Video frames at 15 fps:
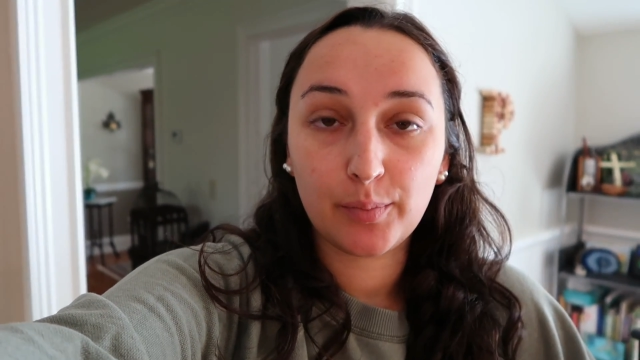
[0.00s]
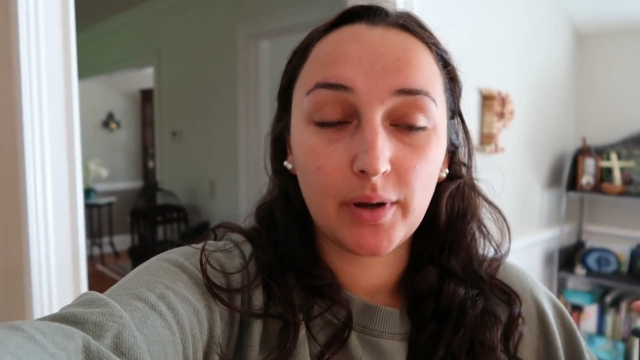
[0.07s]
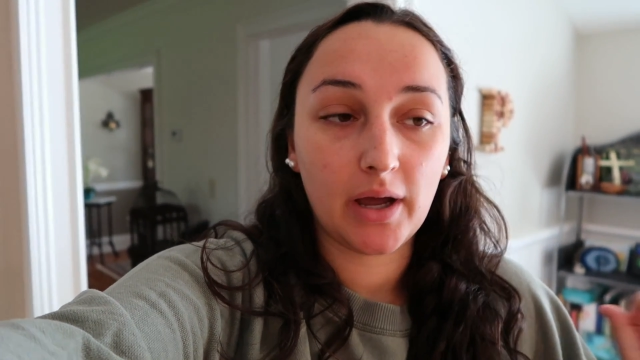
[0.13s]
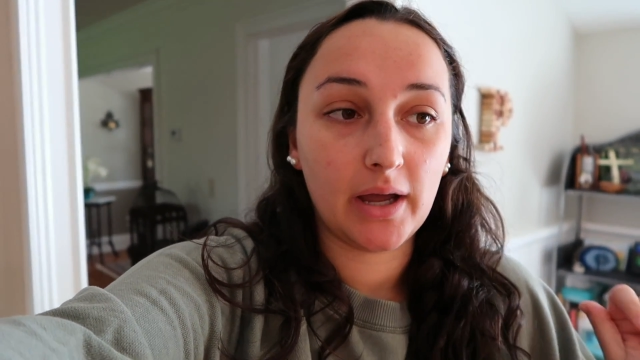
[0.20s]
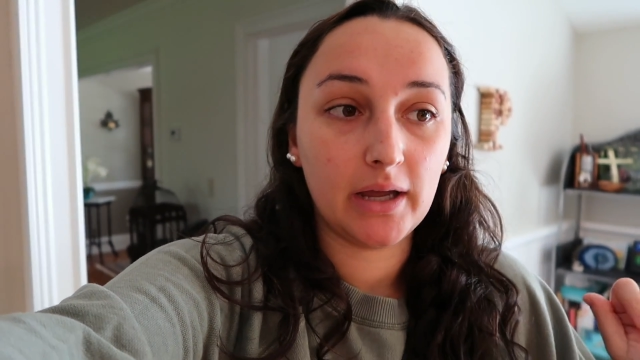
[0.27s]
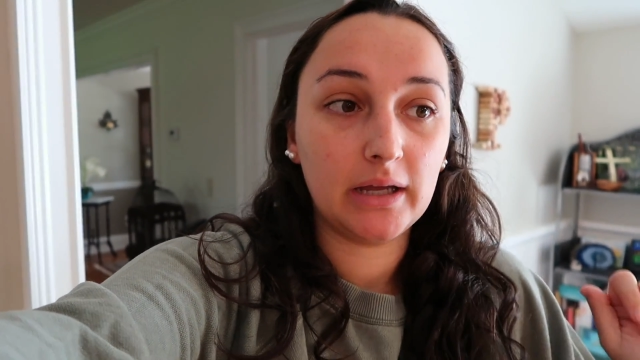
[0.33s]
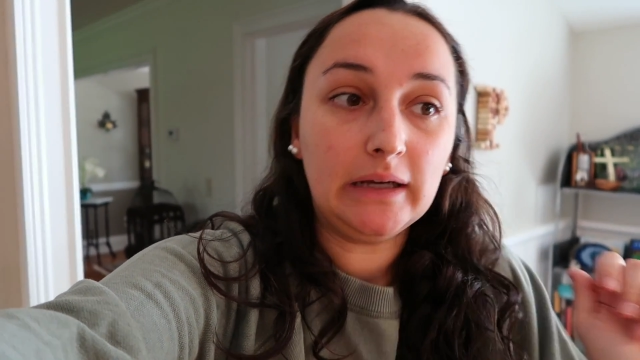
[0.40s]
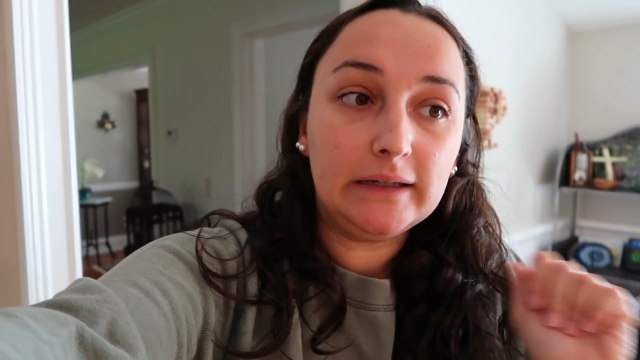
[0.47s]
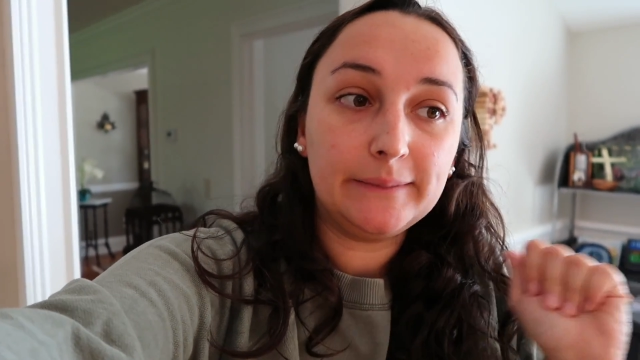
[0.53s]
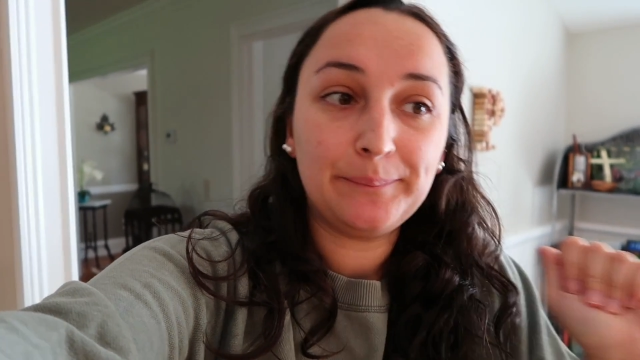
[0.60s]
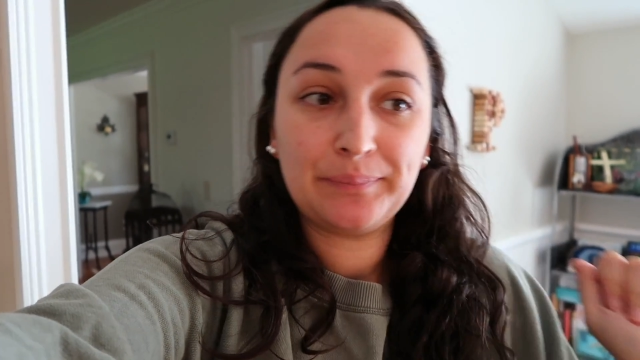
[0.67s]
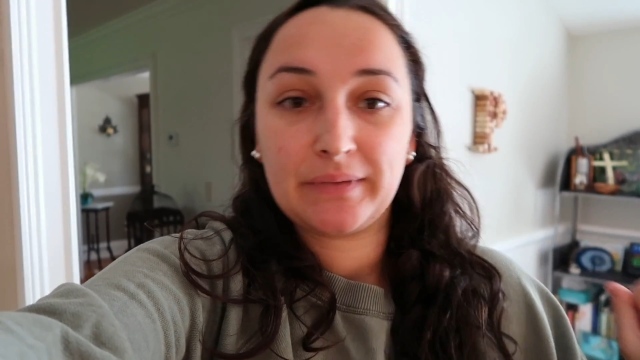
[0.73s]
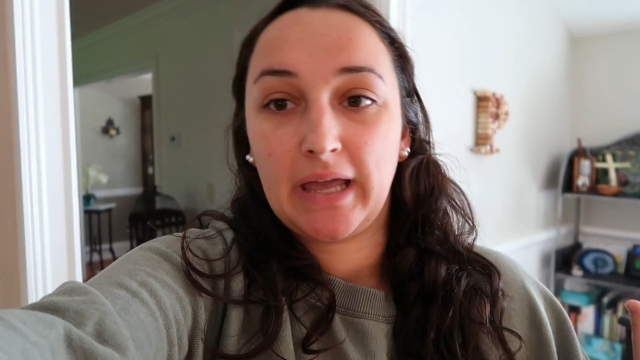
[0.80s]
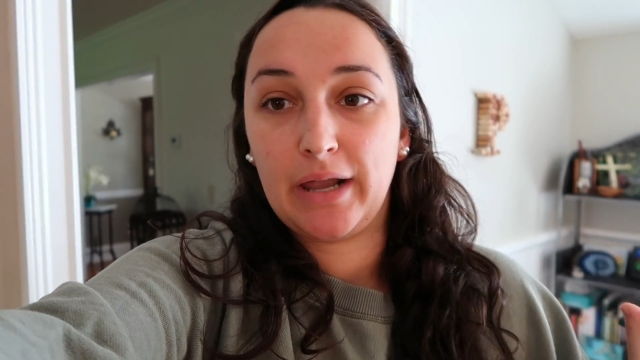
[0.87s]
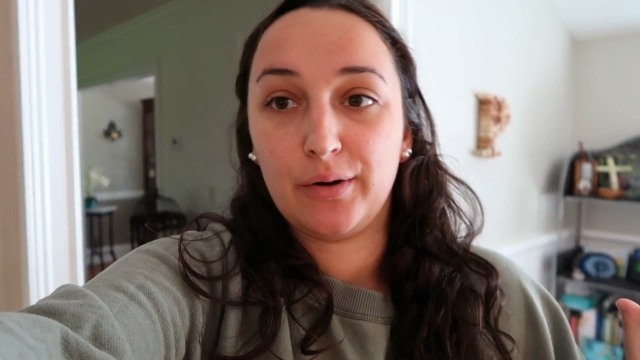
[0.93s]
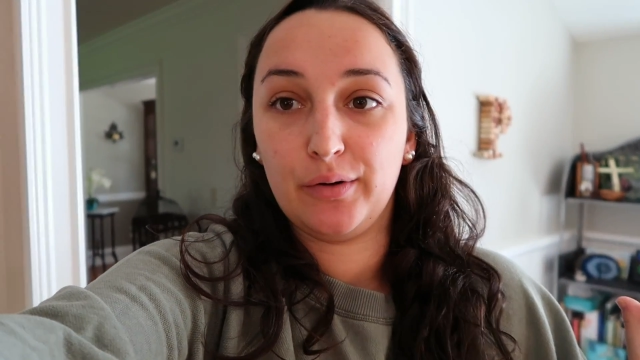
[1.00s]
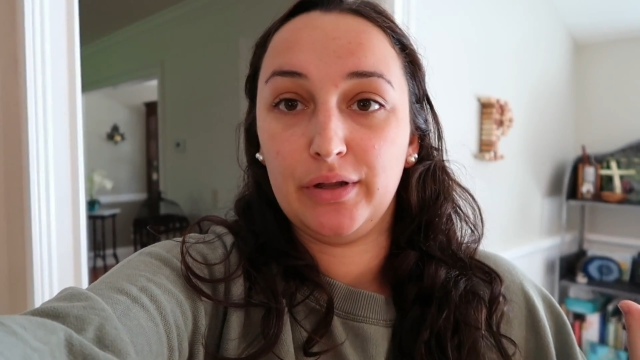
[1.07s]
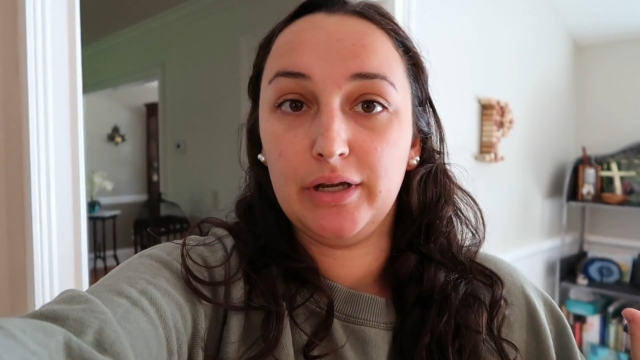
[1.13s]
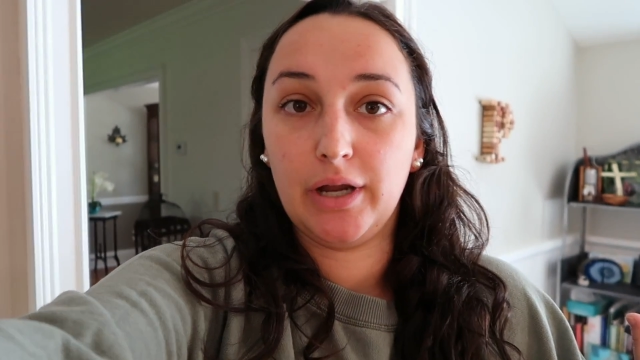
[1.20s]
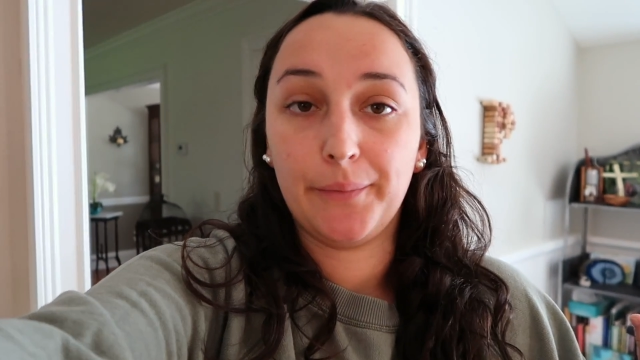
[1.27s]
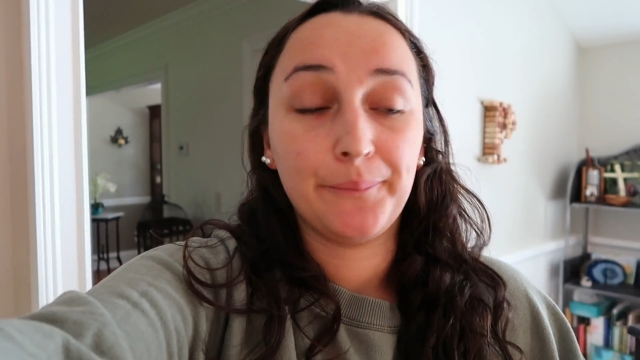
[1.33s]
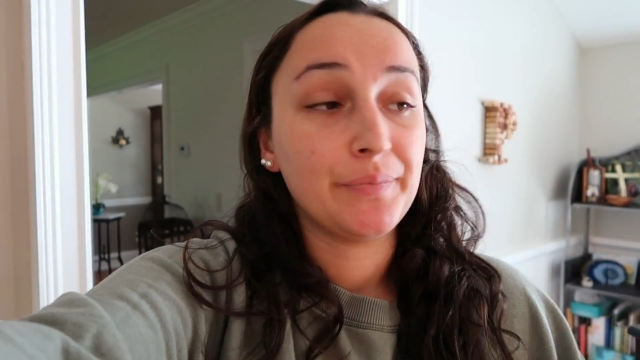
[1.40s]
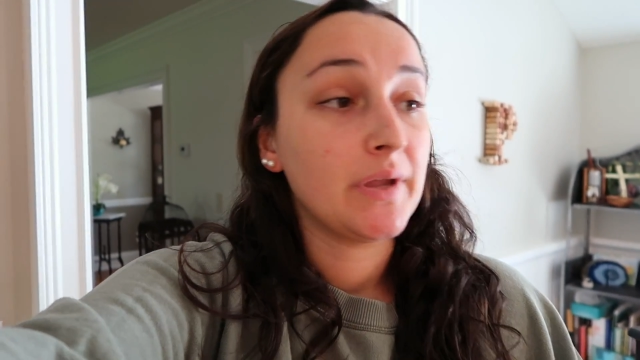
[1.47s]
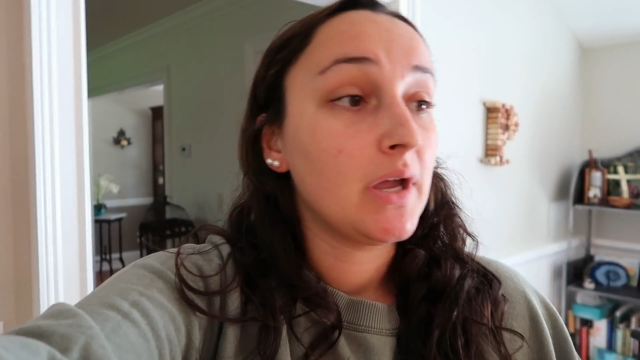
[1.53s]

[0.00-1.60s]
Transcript: but I don't really know.